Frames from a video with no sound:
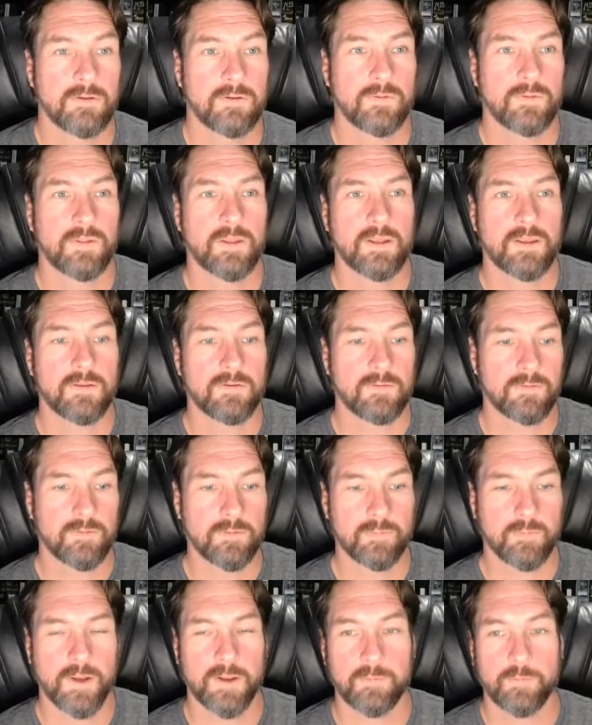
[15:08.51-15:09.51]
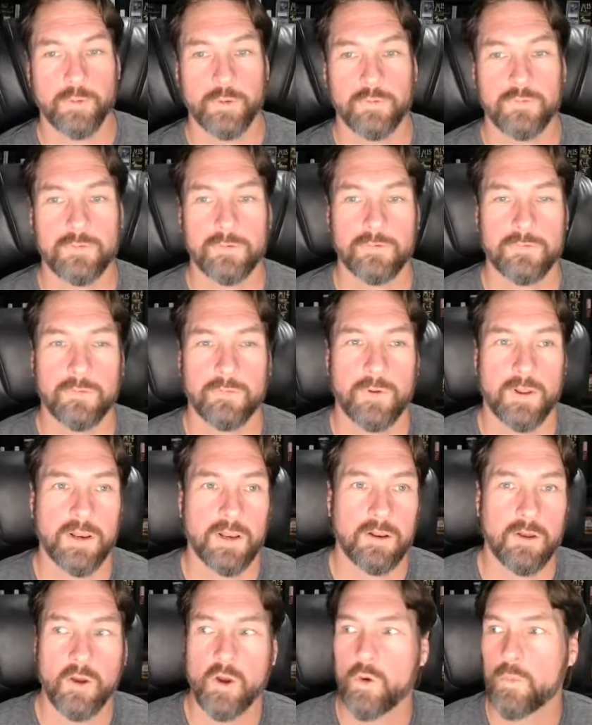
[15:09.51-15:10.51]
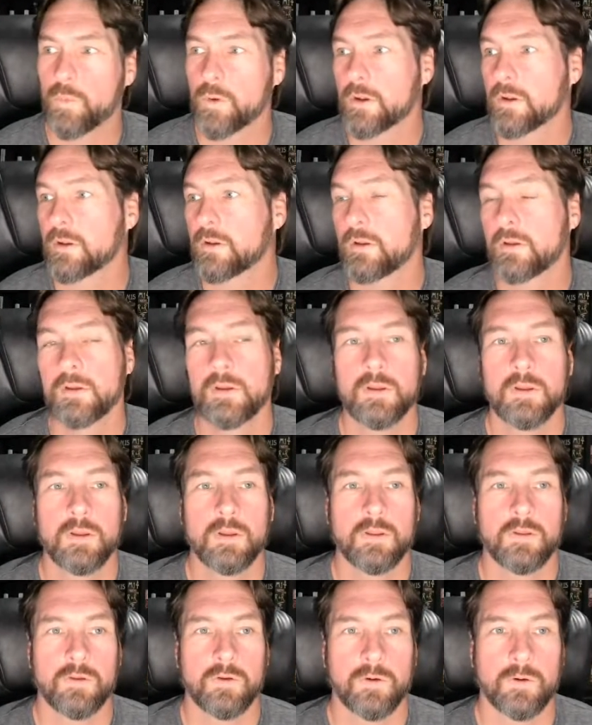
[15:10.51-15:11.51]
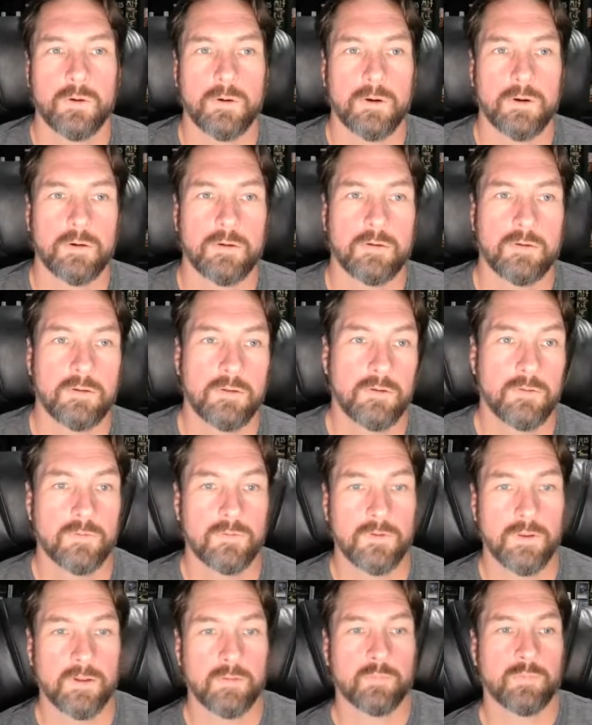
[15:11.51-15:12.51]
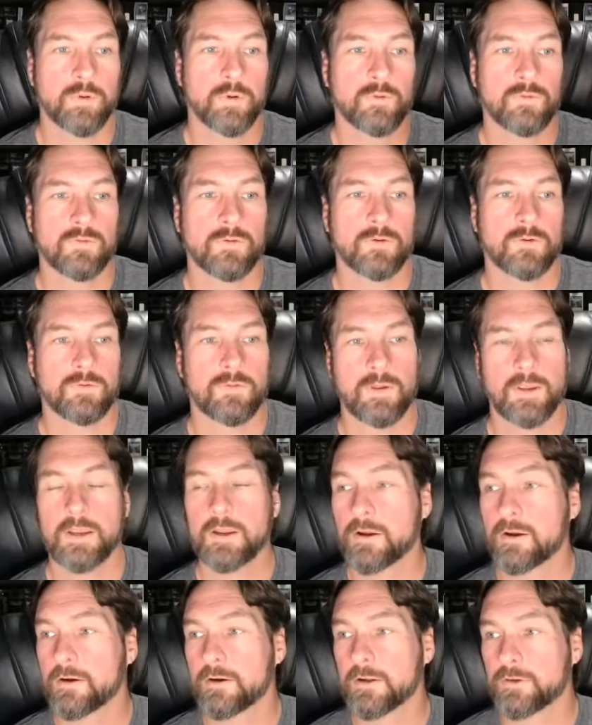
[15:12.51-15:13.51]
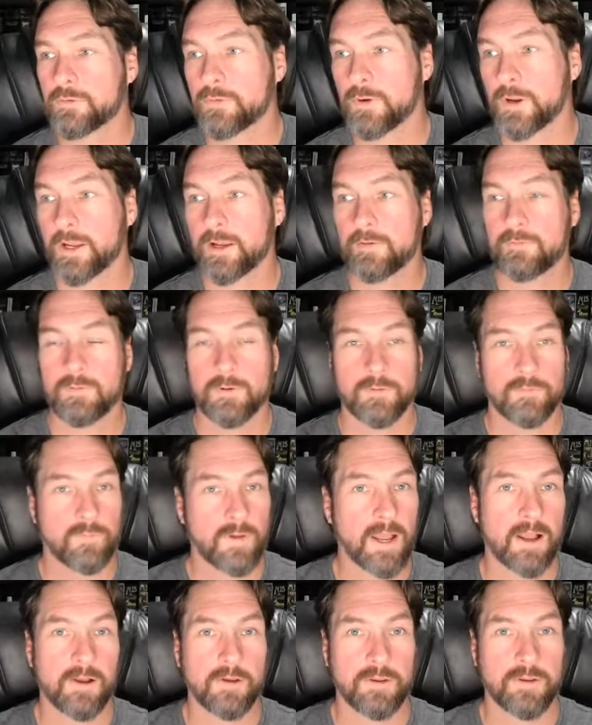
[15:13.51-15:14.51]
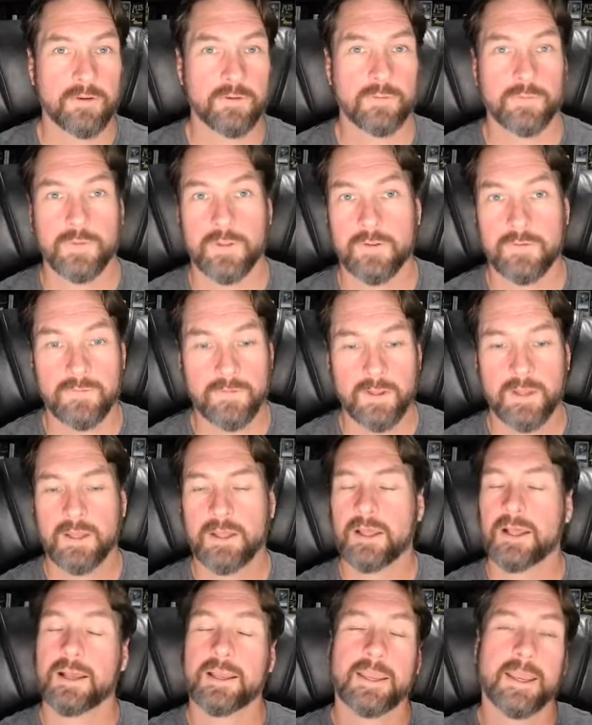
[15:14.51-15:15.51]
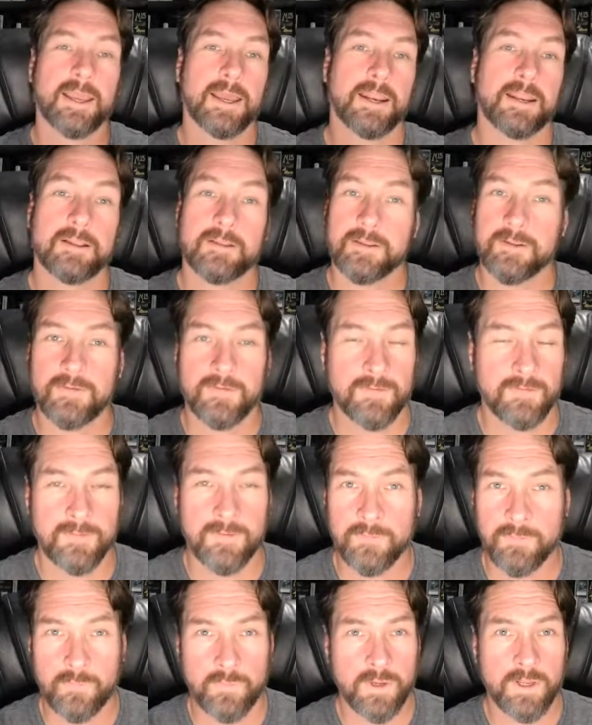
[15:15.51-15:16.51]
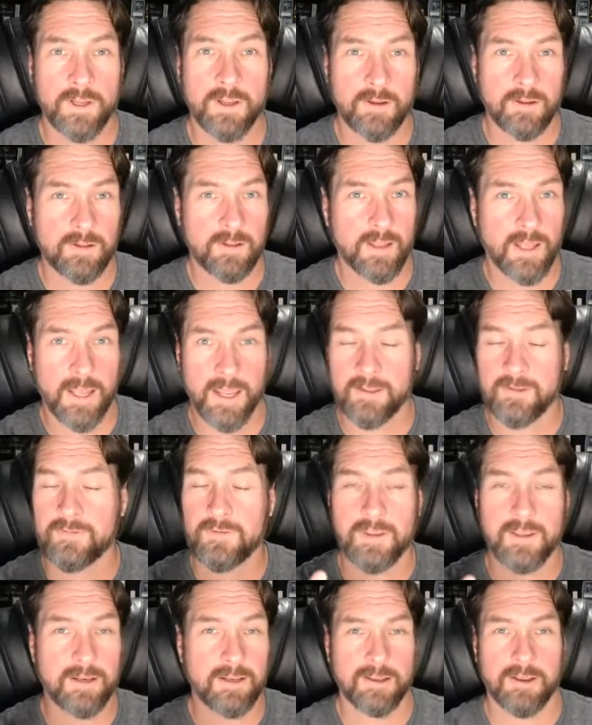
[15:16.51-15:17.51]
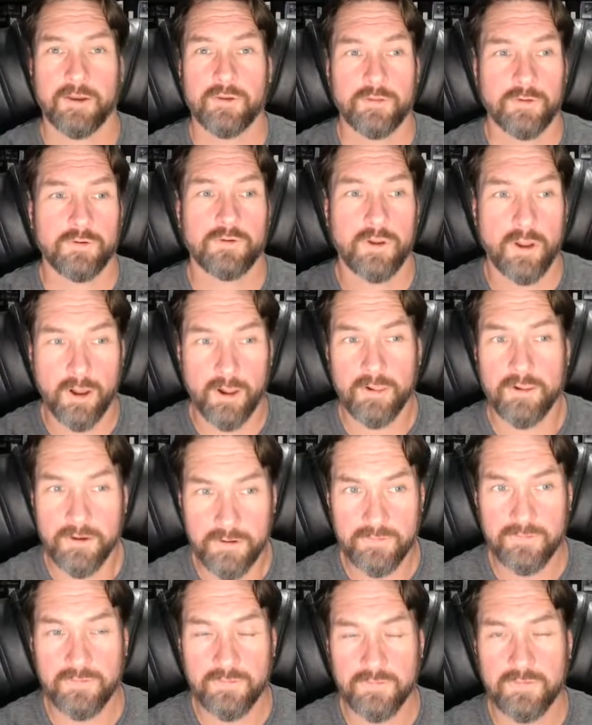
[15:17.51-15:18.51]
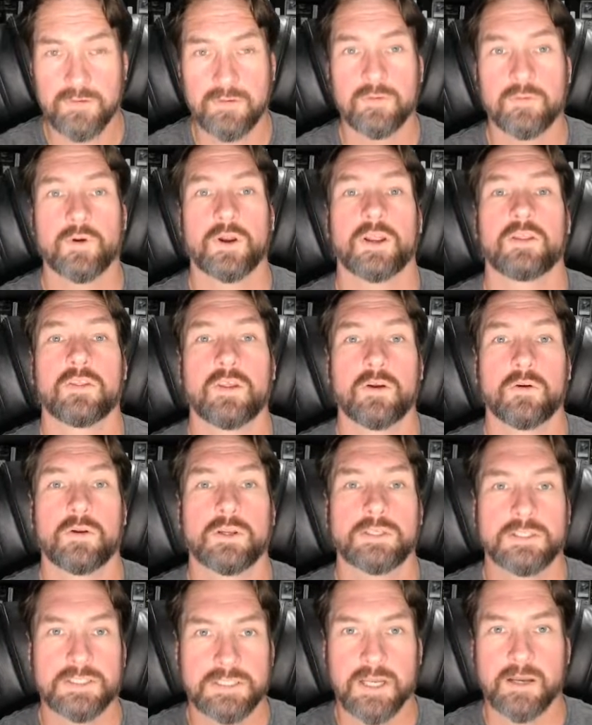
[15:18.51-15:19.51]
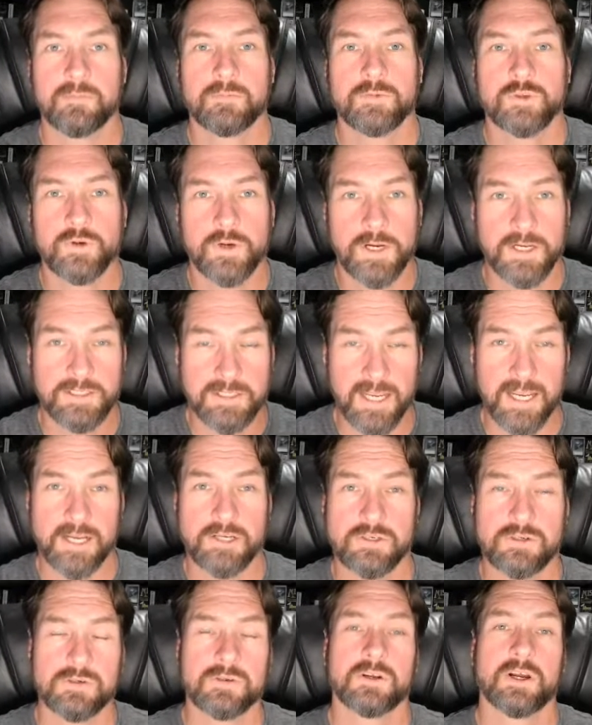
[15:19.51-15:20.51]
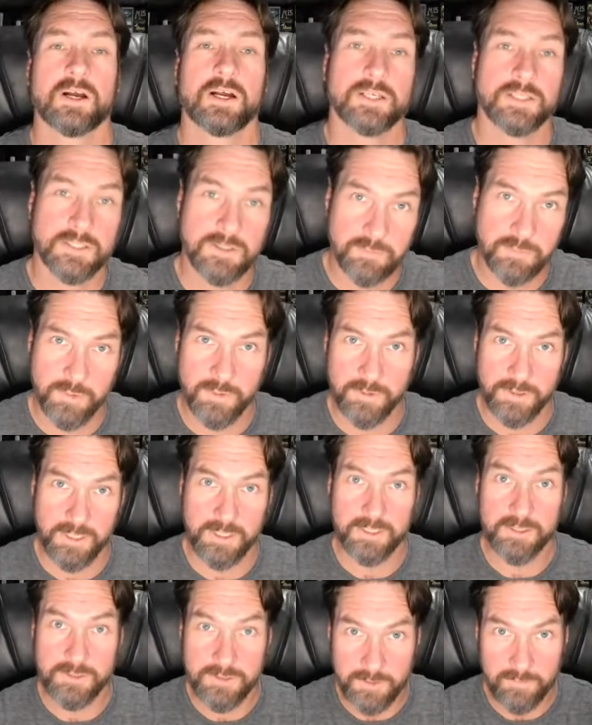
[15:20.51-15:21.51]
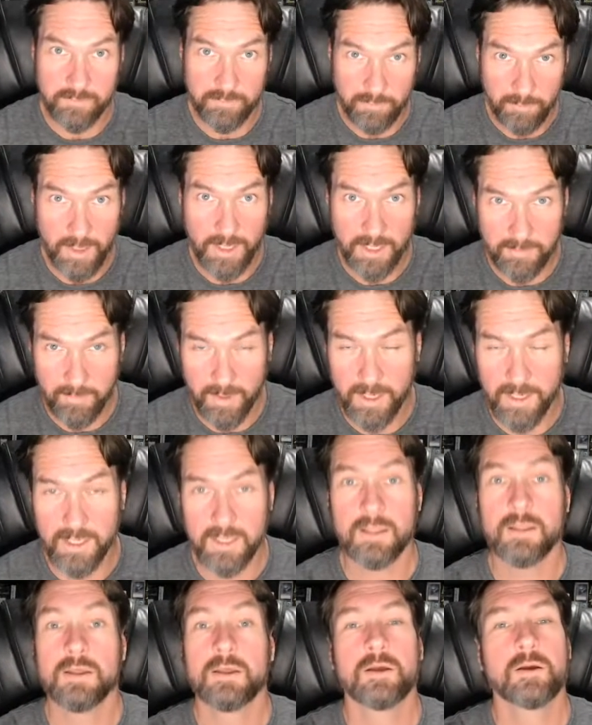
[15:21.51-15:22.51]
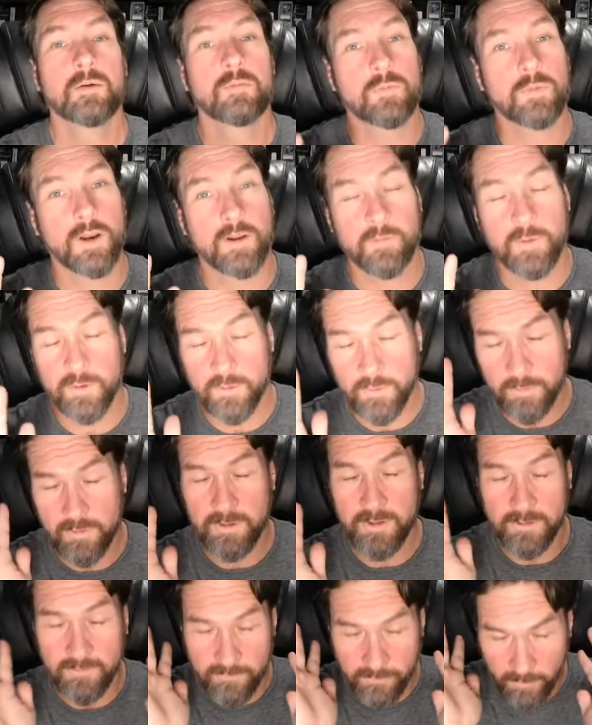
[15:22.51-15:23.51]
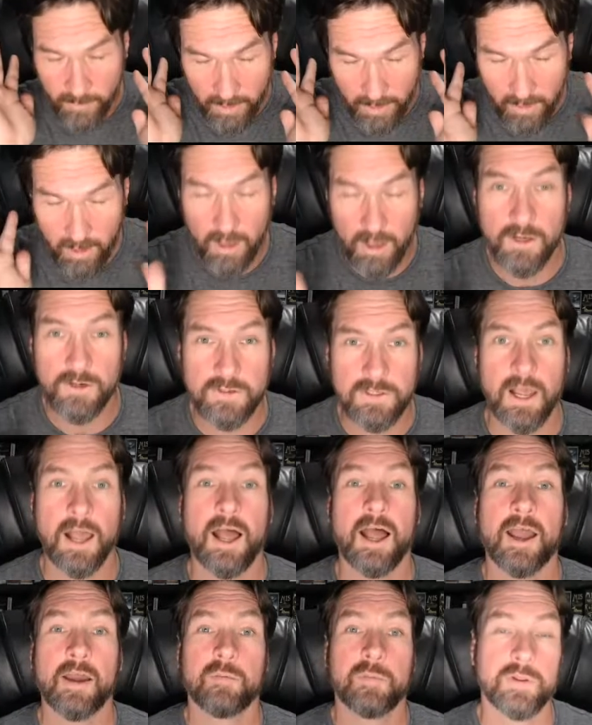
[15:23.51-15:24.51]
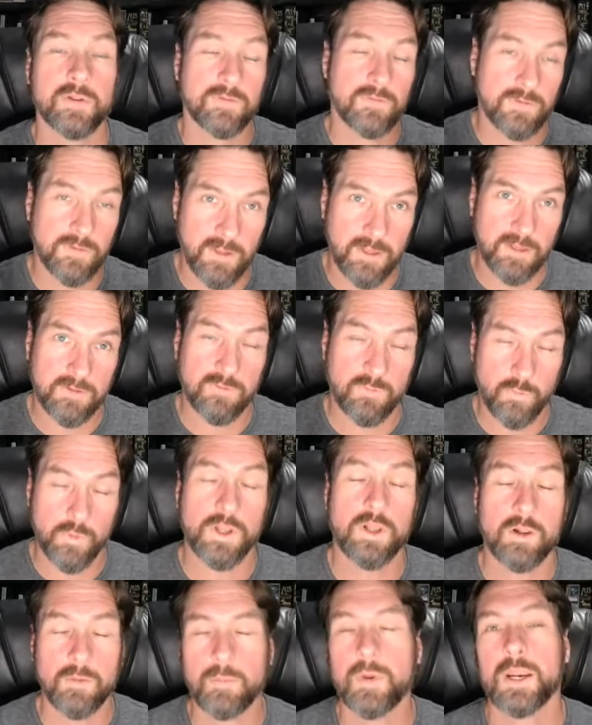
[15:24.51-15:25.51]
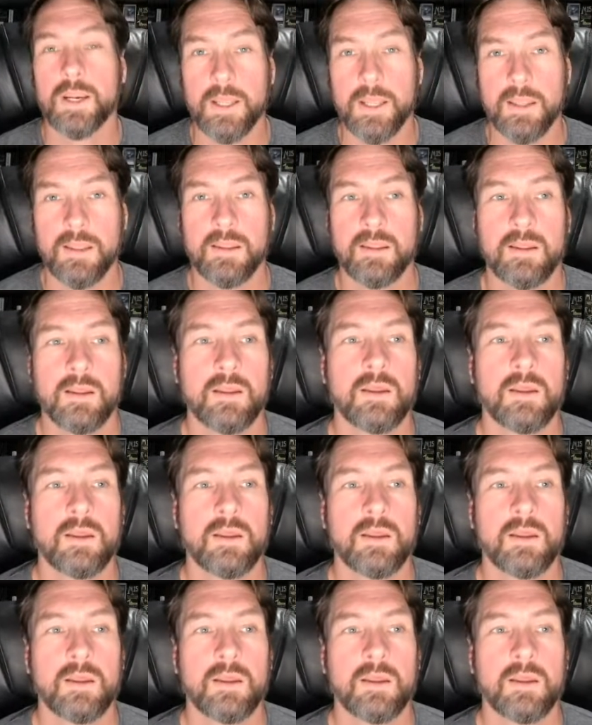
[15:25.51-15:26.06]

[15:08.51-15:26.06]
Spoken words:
to do this. My boosters are ready to open. You're using boosters here to trade for value. This, again, this is as real as any other dollars, right? There is some transactional cost to pull it into money, but I've been doing this for a long time. It's real money.